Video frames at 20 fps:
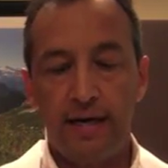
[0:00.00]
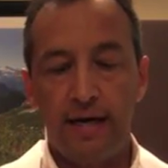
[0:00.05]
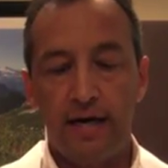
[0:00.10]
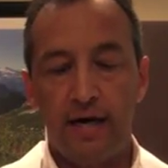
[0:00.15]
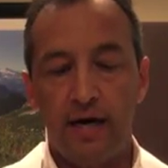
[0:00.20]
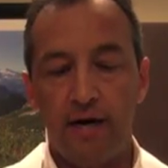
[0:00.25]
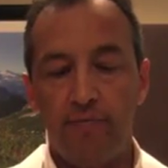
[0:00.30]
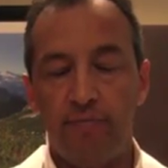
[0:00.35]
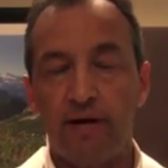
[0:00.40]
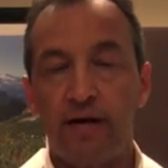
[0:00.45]

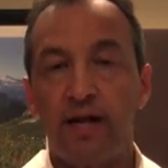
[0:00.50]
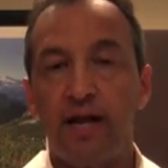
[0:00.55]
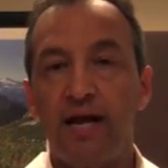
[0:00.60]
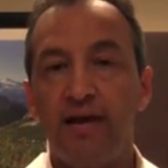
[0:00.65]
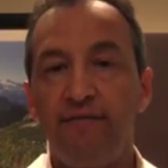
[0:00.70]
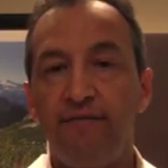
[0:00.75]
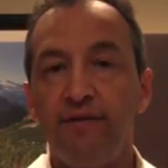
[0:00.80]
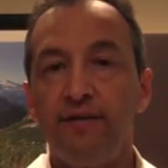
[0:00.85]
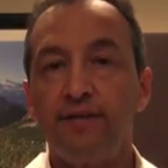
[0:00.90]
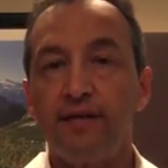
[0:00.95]
But
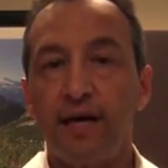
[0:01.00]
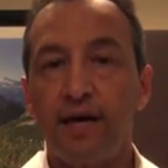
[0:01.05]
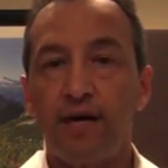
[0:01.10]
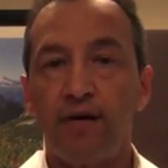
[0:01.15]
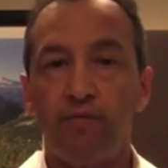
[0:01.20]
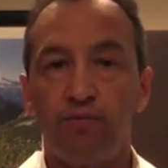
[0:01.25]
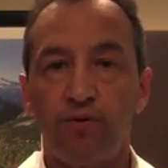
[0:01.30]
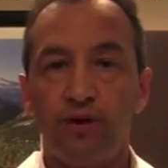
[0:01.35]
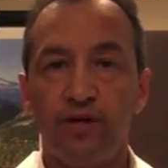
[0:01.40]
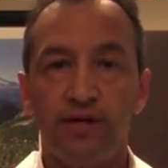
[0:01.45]
life is a
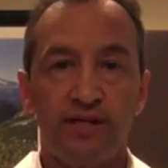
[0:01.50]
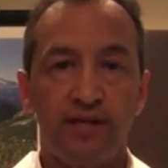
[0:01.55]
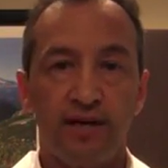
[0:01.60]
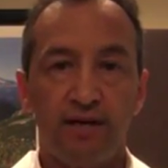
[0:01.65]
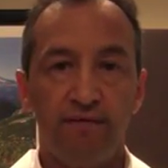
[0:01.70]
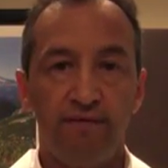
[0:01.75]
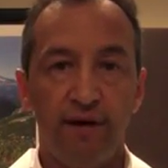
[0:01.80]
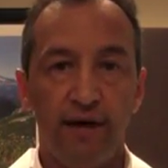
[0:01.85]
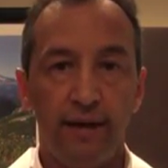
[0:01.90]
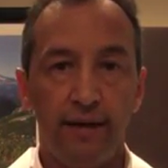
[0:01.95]
compressing
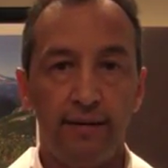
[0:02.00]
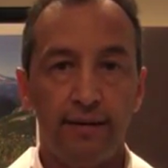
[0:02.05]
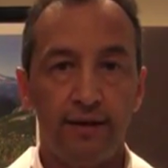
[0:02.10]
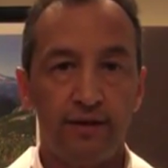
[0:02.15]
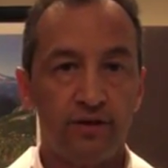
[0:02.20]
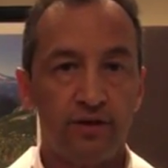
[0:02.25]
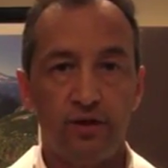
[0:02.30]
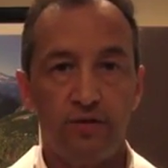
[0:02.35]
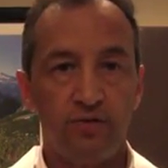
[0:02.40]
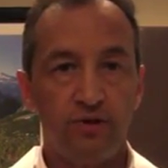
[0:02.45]
event.
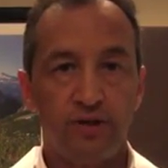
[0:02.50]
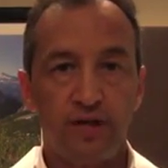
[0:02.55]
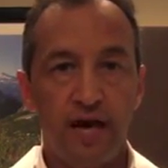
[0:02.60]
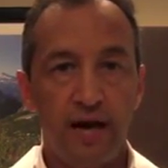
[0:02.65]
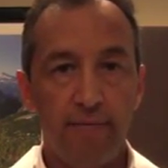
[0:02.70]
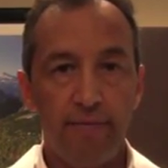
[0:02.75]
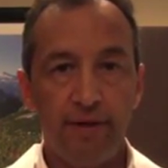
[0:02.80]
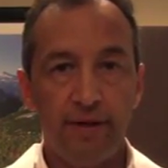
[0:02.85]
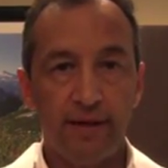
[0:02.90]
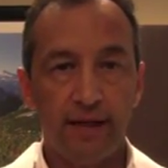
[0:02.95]
There's no
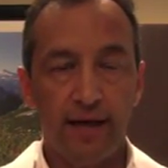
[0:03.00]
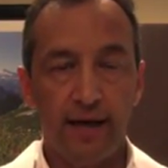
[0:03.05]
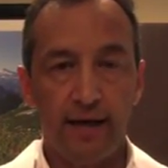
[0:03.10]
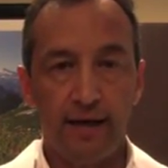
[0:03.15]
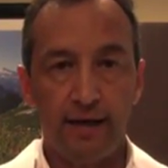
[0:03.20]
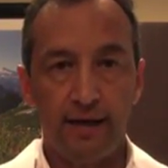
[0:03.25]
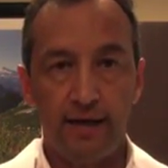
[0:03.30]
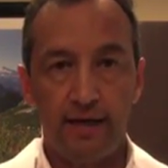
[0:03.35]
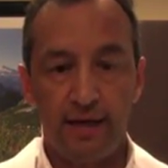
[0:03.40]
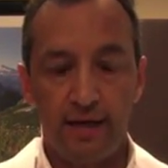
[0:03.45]
stopping
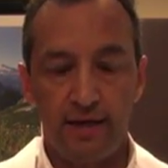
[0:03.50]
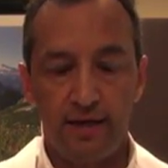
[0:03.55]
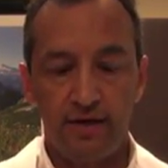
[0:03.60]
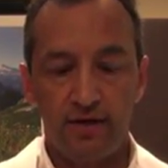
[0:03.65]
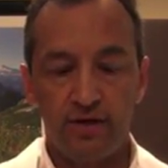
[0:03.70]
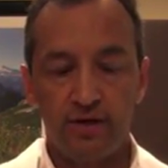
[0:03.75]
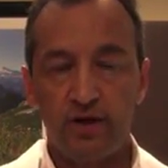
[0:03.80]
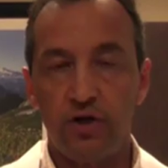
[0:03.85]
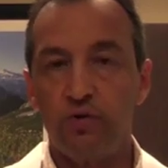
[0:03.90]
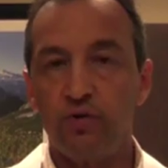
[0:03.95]
that.
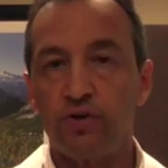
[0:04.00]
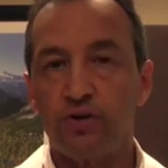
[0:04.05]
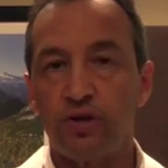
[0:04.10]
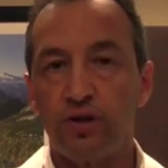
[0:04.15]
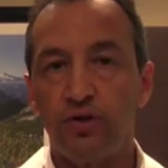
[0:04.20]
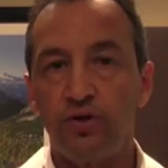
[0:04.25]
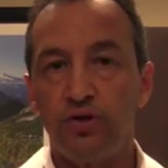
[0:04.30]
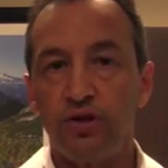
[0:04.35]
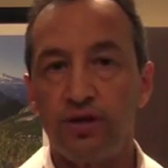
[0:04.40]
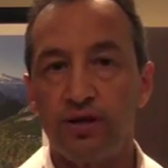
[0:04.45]
There is no
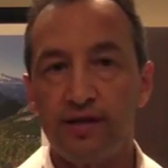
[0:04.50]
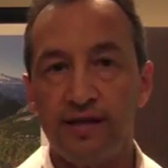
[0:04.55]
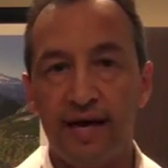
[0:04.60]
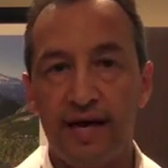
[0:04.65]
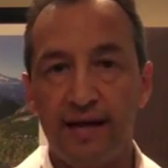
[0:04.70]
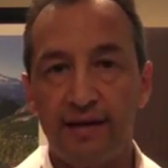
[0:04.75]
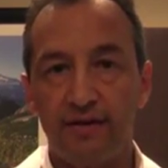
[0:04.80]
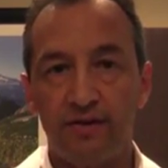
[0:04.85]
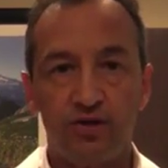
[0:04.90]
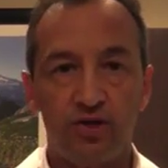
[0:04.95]
solution to
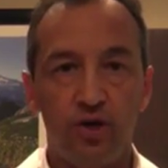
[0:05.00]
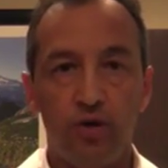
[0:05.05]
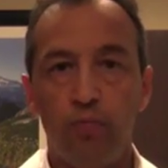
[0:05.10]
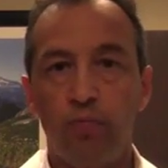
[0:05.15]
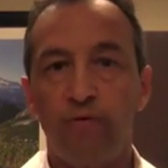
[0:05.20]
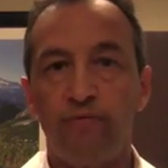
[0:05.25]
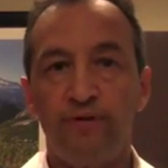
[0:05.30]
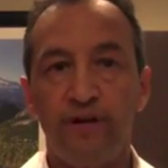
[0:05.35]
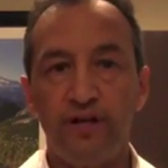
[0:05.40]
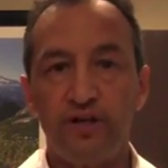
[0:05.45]
that. There's no
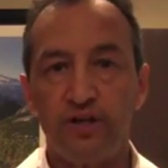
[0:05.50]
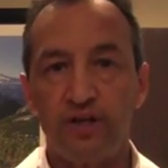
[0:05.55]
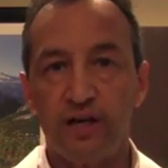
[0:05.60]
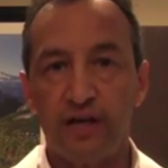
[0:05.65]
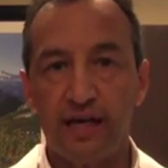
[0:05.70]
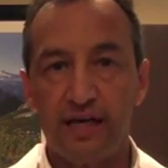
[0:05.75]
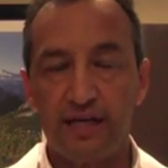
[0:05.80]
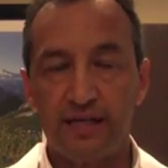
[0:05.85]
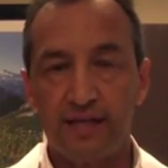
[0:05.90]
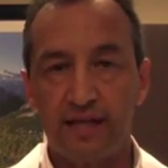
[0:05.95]
prevention
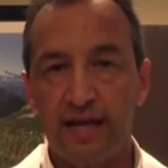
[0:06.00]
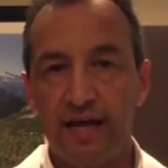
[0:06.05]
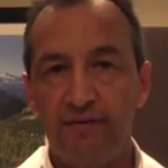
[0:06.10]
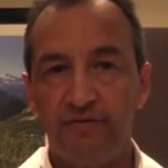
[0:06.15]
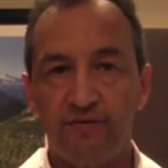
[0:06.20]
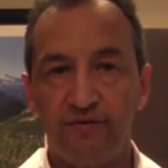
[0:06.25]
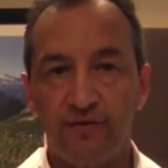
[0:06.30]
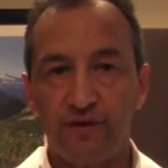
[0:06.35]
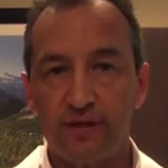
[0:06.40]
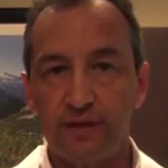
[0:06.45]
against
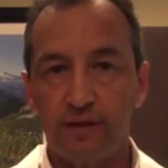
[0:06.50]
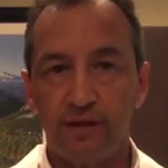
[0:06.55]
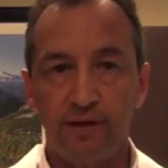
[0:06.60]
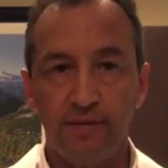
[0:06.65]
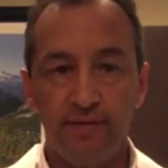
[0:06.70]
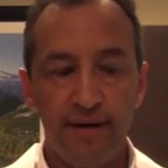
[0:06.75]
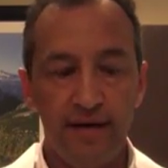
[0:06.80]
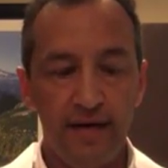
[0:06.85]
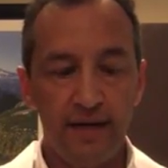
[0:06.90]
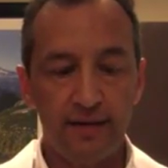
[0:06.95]
life's physical
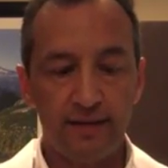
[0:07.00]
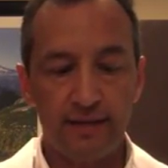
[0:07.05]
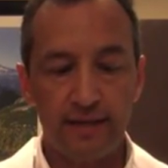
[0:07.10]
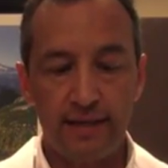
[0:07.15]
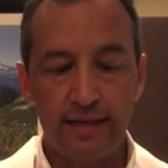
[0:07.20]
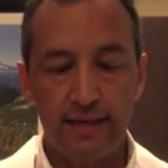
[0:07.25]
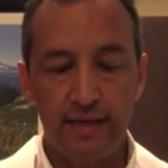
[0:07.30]
demands.